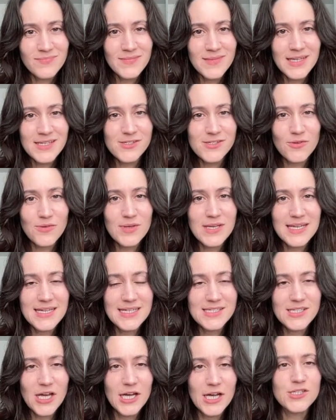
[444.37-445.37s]
So he
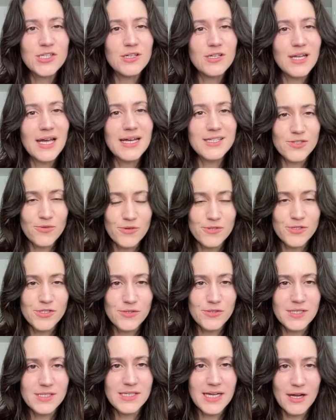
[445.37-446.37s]
can touch a light source
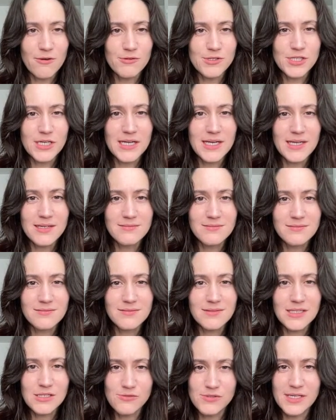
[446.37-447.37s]
to extinguish it
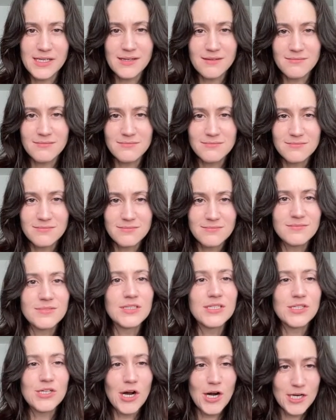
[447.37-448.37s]
using
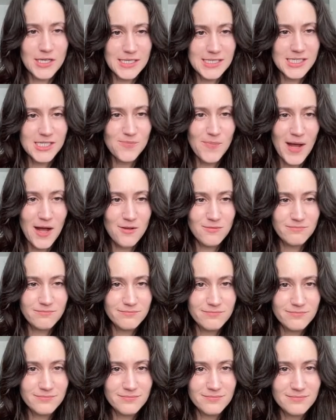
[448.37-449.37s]
the darkness spell.
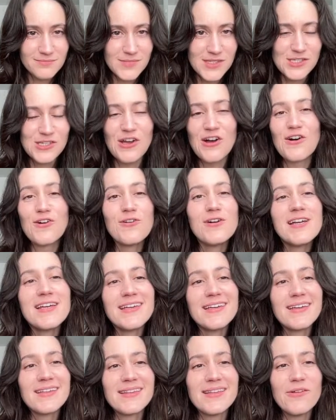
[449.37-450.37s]
So
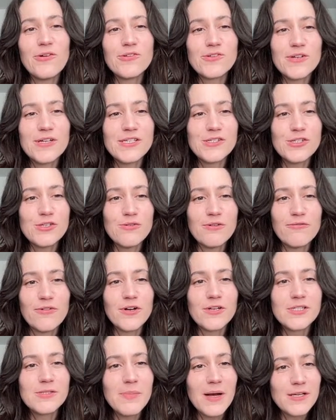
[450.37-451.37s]
those are his 2
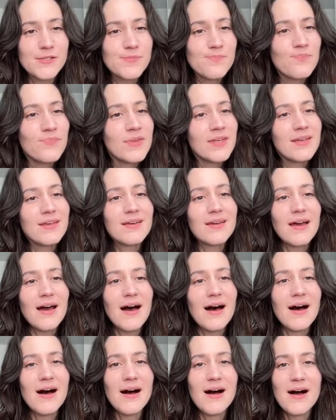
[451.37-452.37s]
inverted spells.
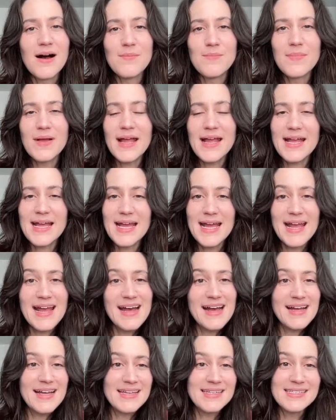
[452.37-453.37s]

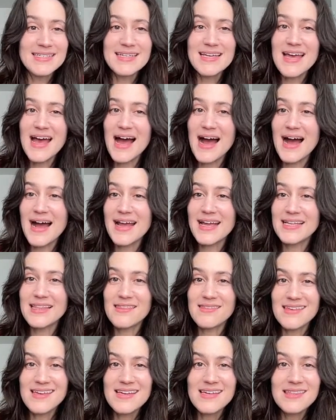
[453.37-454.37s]
And I
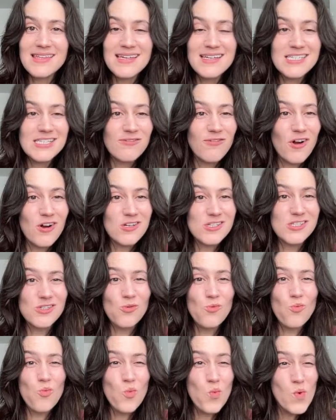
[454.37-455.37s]
think that as far as the
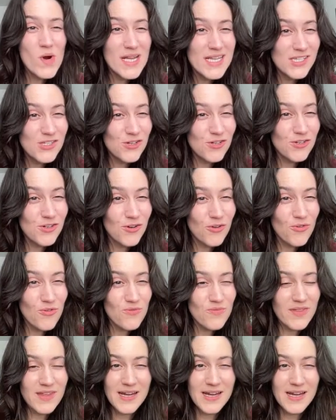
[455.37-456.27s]
wizard, the